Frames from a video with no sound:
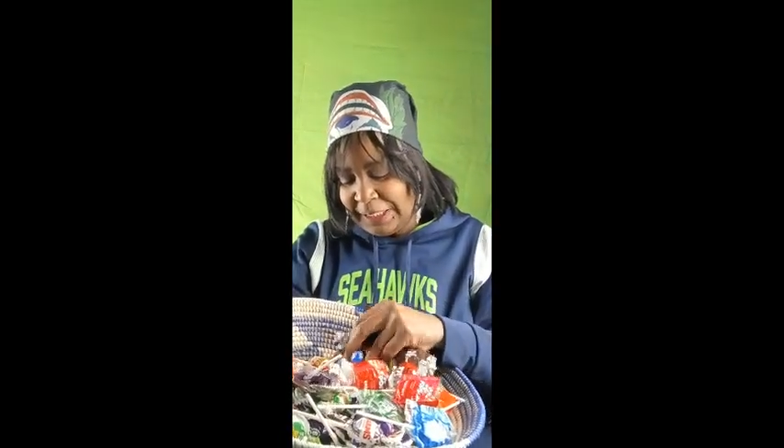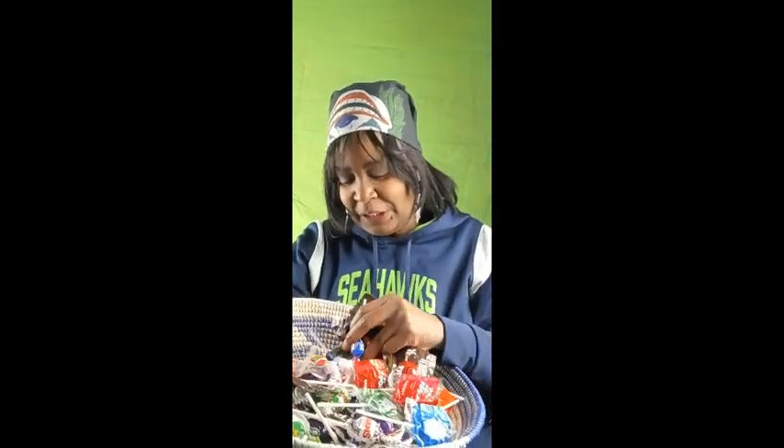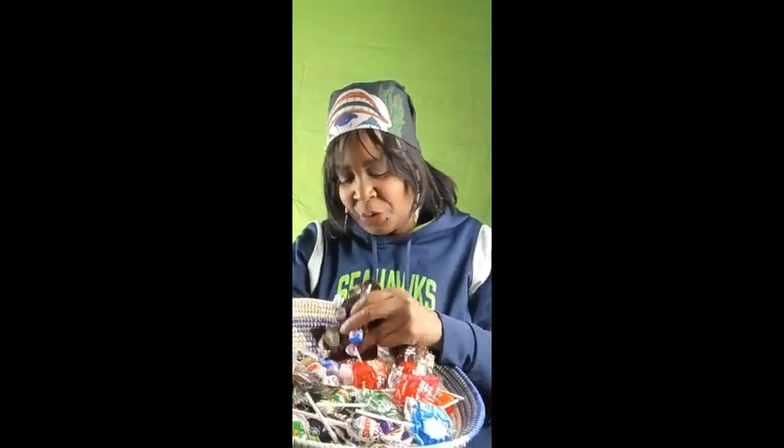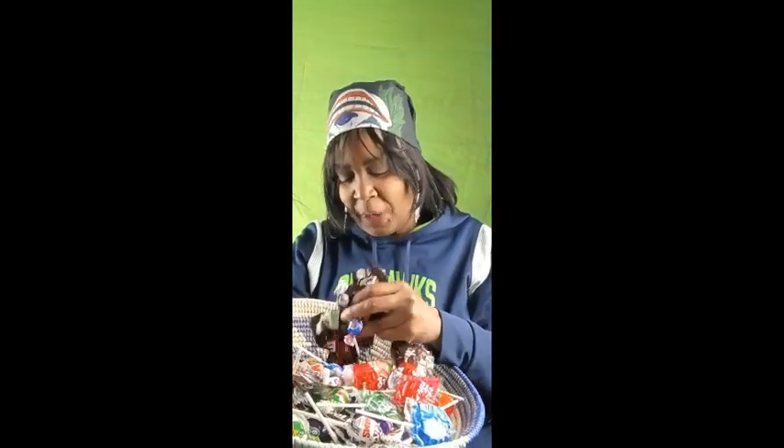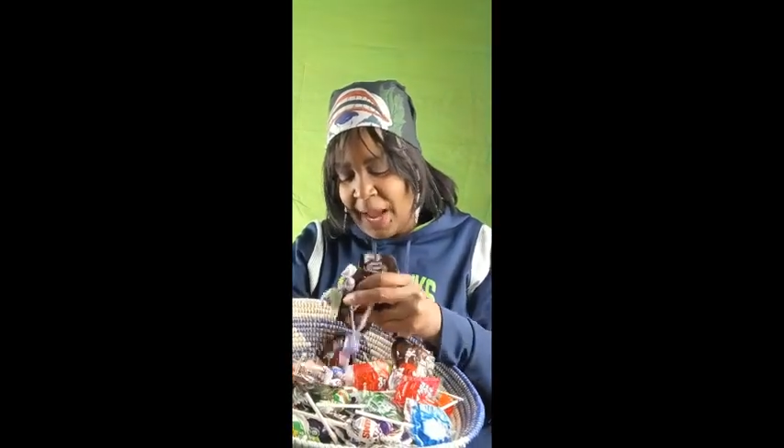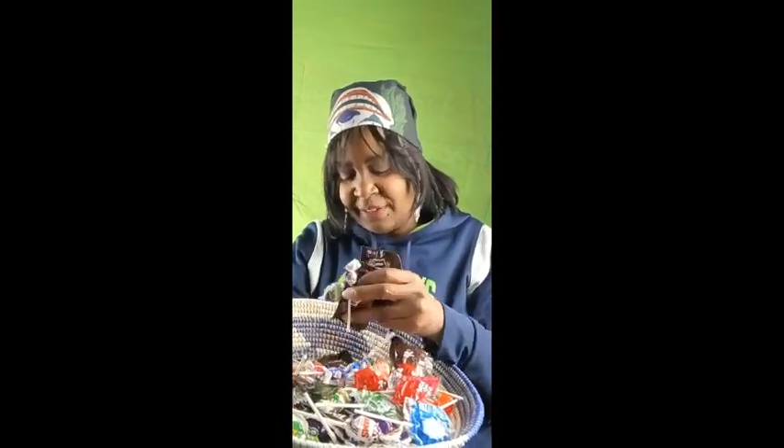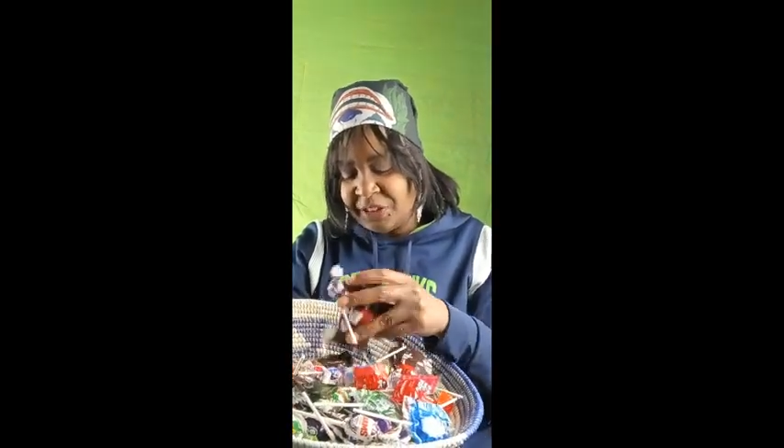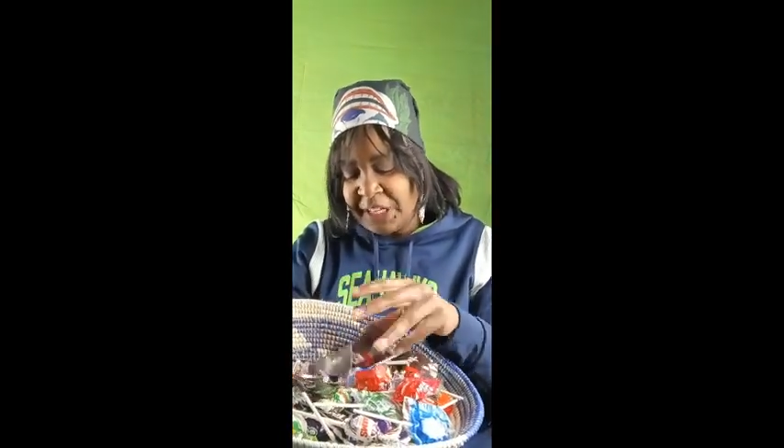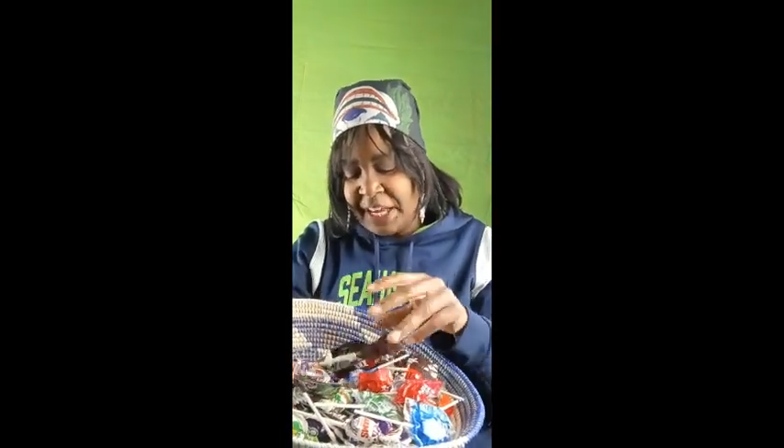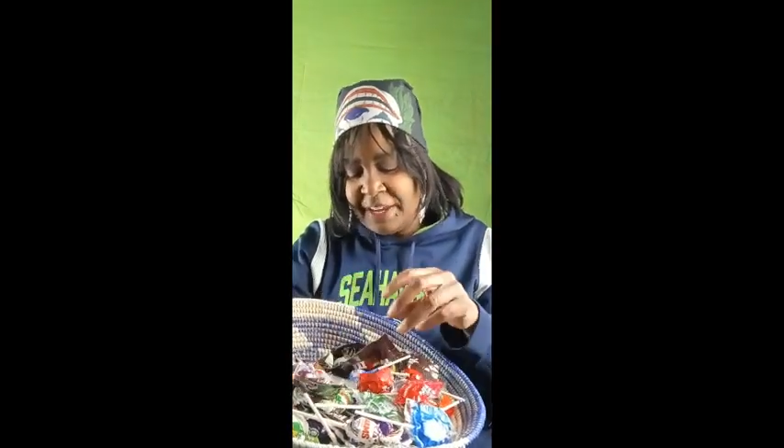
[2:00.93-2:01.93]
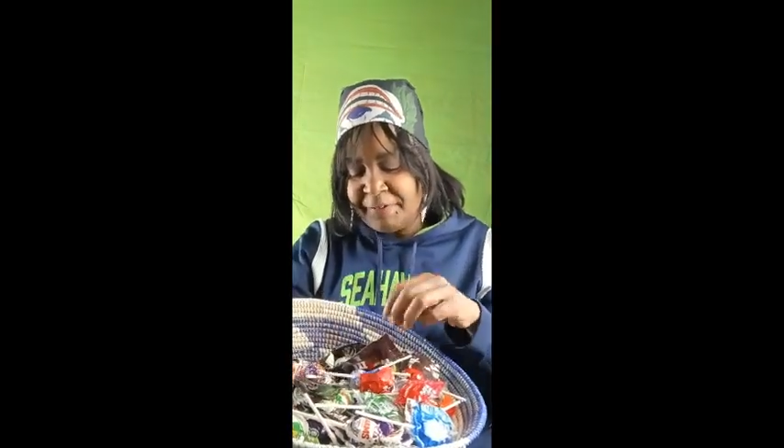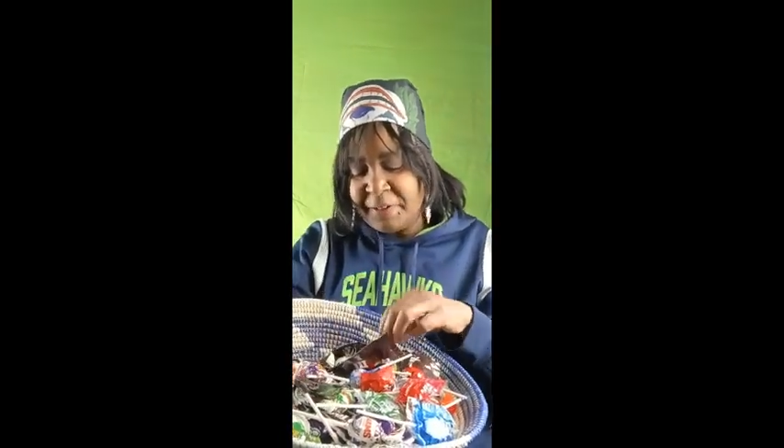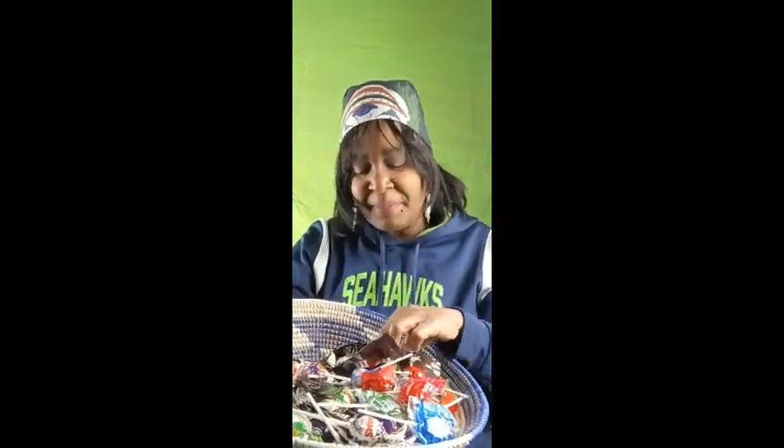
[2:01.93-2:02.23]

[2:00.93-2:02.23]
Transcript: to drive safe and